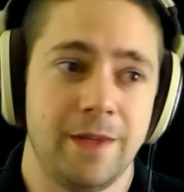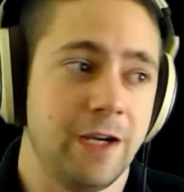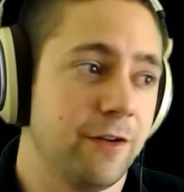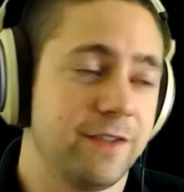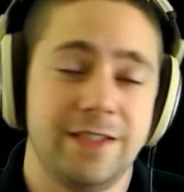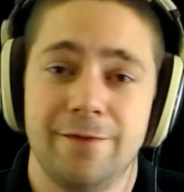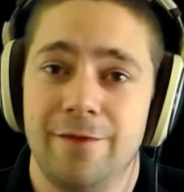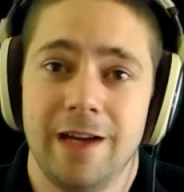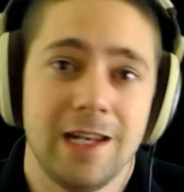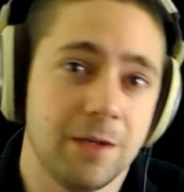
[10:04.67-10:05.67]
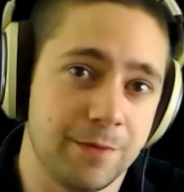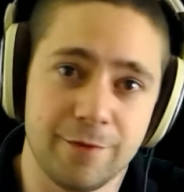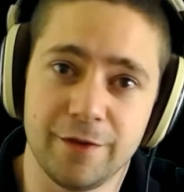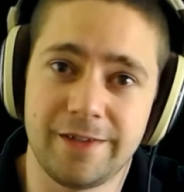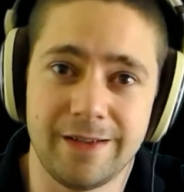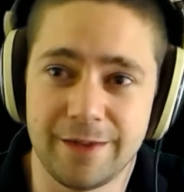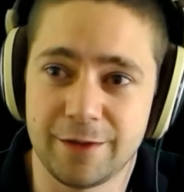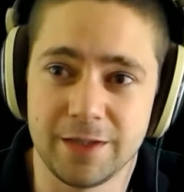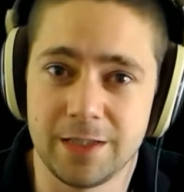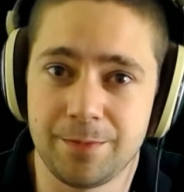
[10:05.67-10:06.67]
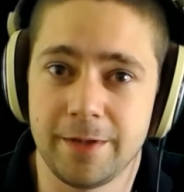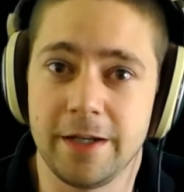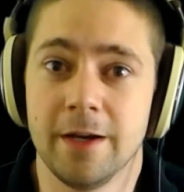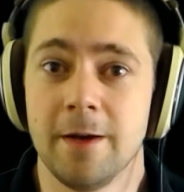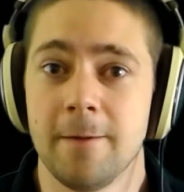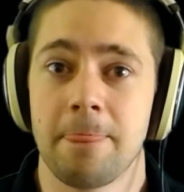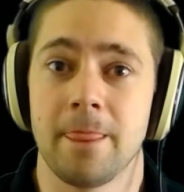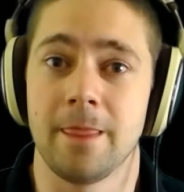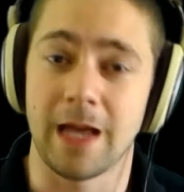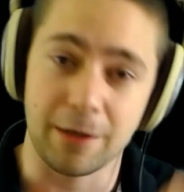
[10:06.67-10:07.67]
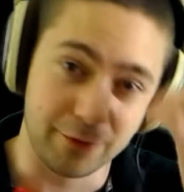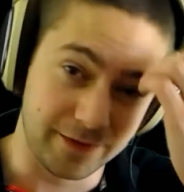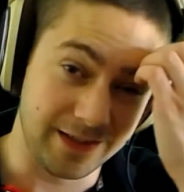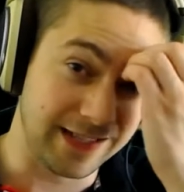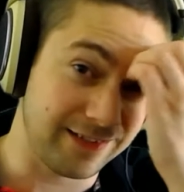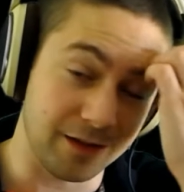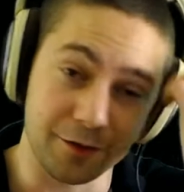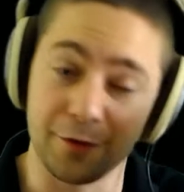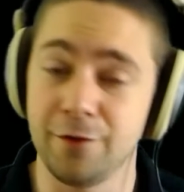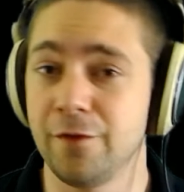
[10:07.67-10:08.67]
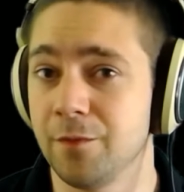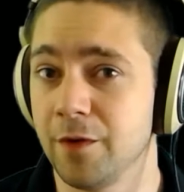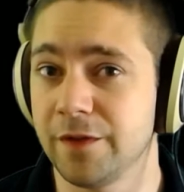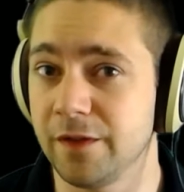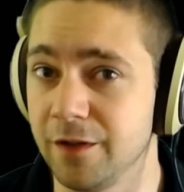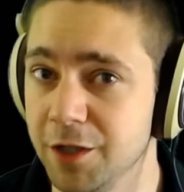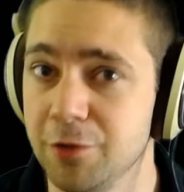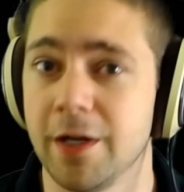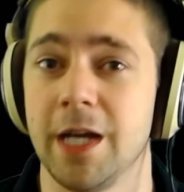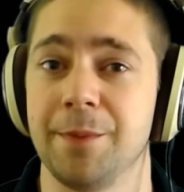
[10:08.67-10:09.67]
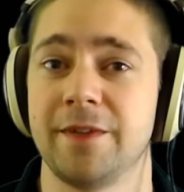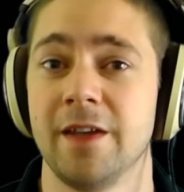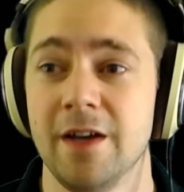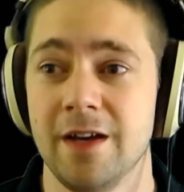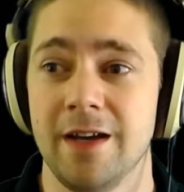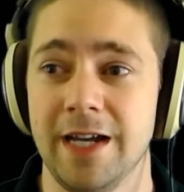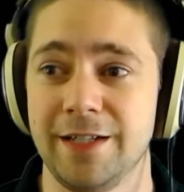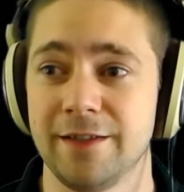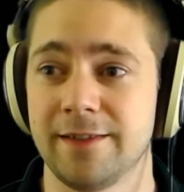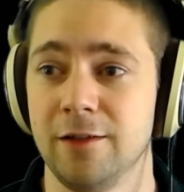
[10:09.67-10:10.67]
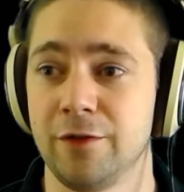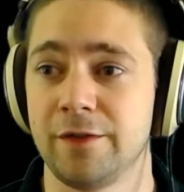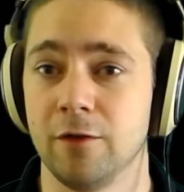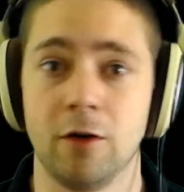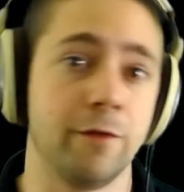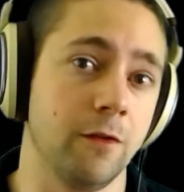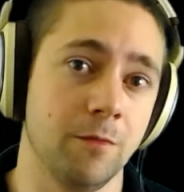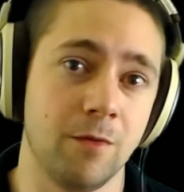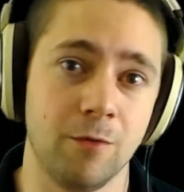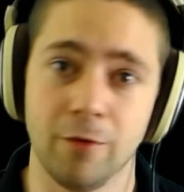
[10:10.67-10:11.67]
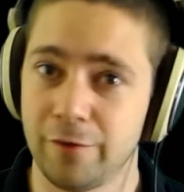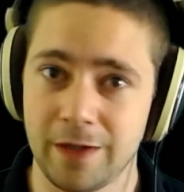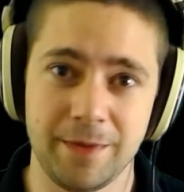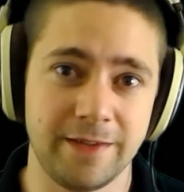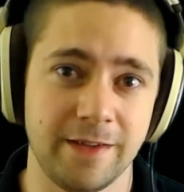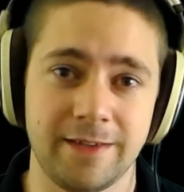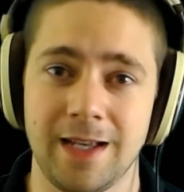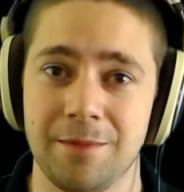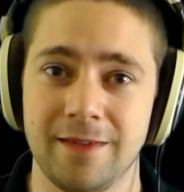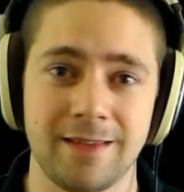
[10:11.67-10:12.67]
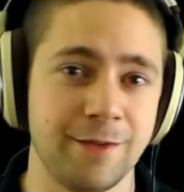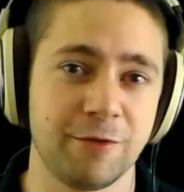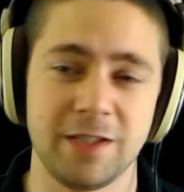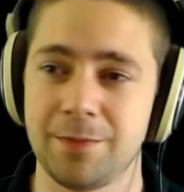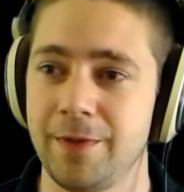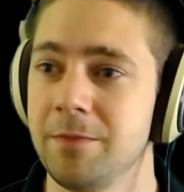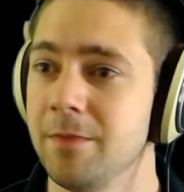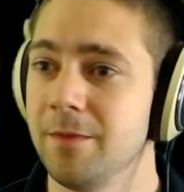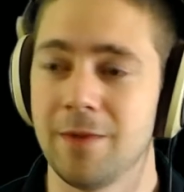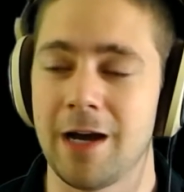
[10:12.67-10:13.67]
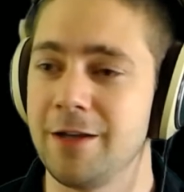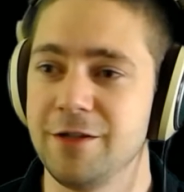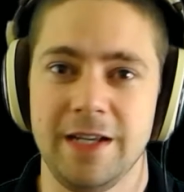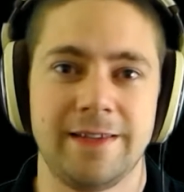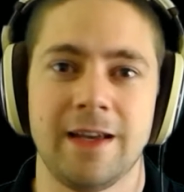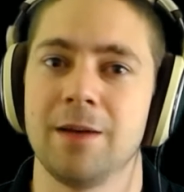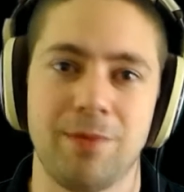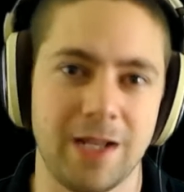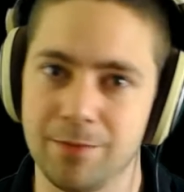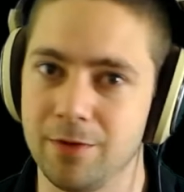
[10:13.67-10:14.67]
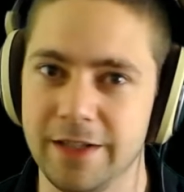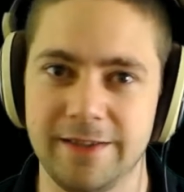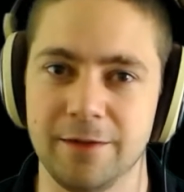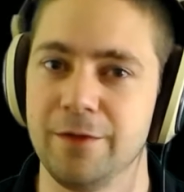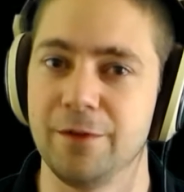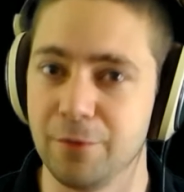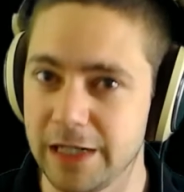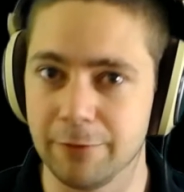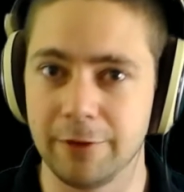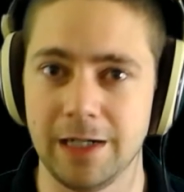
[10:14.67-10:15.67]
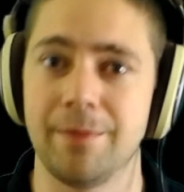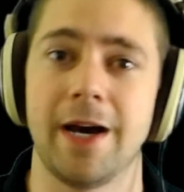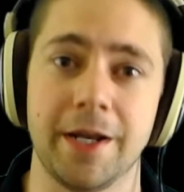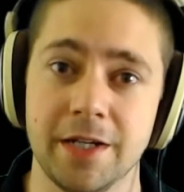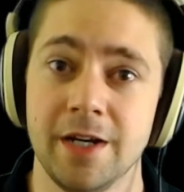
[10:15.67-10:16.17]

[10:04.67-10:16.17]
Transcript: They aren't developed for 720p. I would say that's true for most new games. It just looks awful. Warframe is the same. 720p, it's unplayable. It's really, really bad.